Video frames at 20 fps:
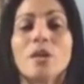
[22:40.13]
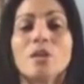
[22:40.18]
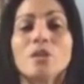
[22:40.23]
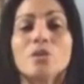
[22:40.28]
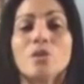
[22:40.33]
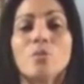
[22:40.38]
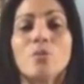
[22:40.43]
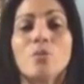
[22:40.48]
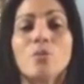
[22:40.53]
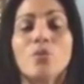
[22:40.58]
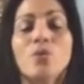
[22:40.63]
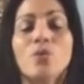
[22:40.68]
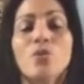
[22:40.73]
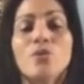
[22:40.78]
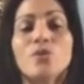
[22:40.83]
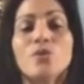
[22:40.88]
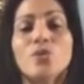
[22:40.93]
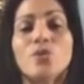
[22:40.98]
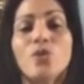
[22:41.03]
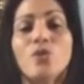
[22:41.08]
So move
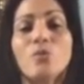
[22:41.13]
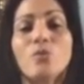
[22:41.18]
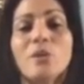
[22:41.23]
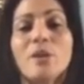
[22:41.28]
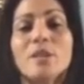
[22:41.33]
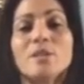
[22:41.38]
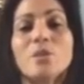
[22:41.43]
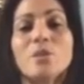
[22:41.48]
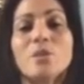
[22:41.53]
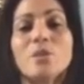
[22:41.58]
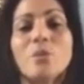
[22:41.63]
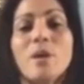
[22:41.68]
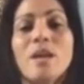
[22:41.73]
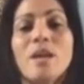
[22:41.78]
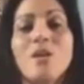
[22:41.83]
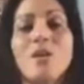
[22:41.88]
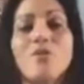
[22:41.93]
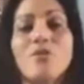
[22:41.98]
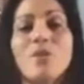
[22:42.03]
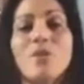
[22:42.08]
the shoulder blades
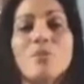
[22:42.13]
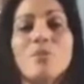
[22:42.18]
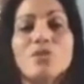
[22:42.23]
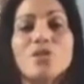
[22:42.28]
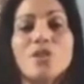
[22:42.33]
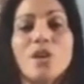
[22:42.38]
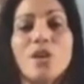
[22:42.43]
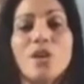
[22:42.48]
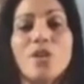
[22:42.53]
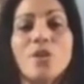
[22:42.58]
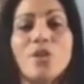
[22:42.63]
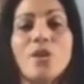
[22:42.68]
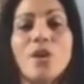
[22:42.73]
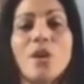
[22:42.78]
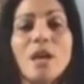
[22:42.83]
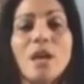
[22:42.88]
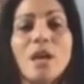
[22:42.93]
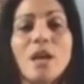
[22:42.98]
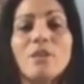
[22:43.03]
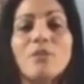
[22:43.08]
away from each other
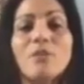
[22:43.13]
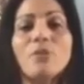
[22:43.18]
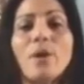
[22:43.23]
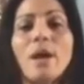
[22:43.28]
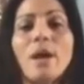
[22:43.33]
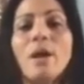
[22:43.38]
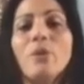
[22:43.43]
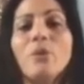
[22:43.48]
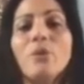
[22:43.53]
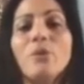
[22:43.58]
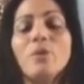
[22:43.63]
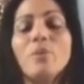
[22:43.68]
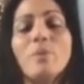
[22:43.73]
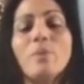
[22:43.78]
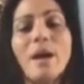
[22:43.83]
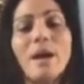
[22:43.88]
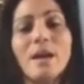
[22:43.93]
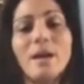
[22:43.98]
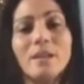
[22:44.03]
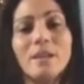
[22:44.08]
and around to the
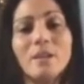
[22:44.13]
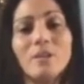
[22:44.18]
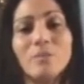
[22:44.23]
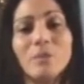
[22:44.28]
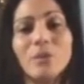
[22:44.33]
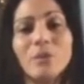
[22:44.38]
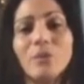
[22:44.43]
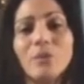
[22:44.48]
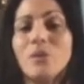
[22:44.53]
back a little bit.